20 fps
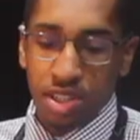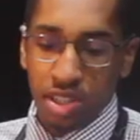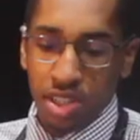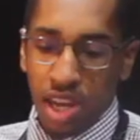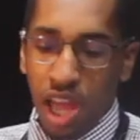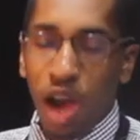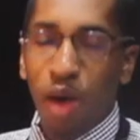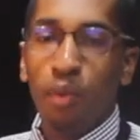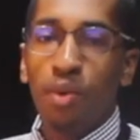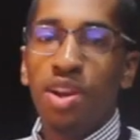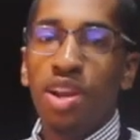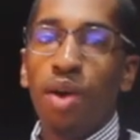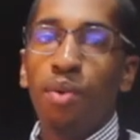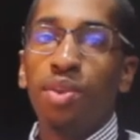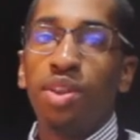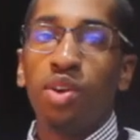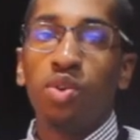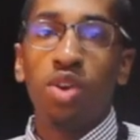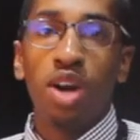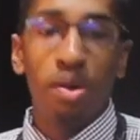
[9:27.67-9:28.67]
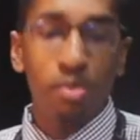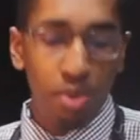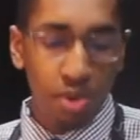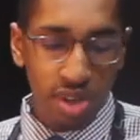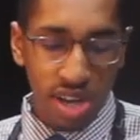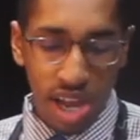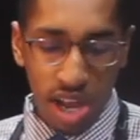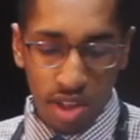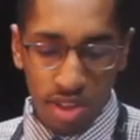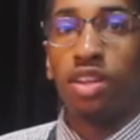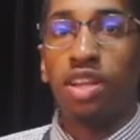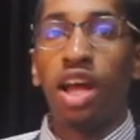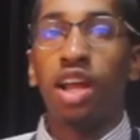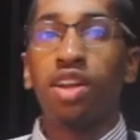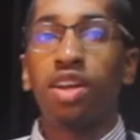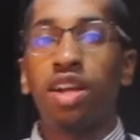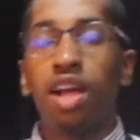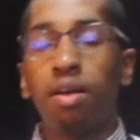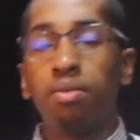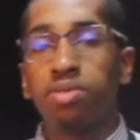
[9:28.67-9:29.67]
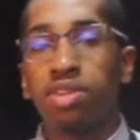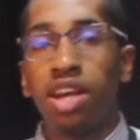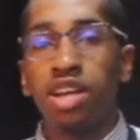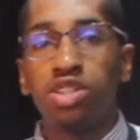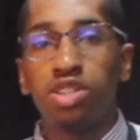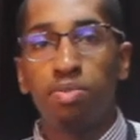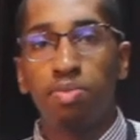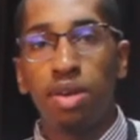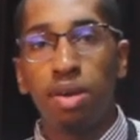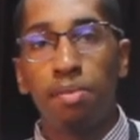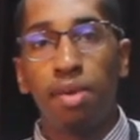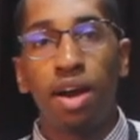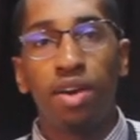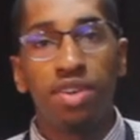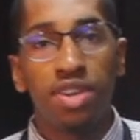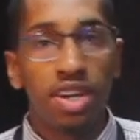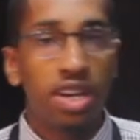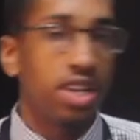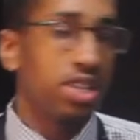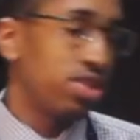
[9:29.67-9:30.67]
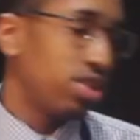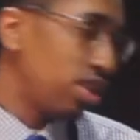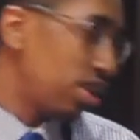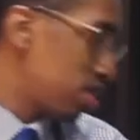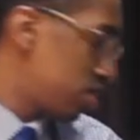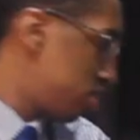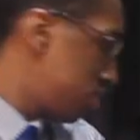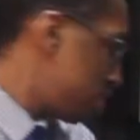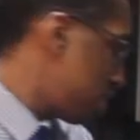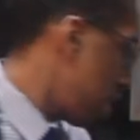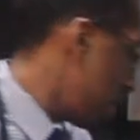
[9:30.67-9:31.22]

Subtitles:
Now we're done with the crumble. Now the cupcakes should be about done, so let's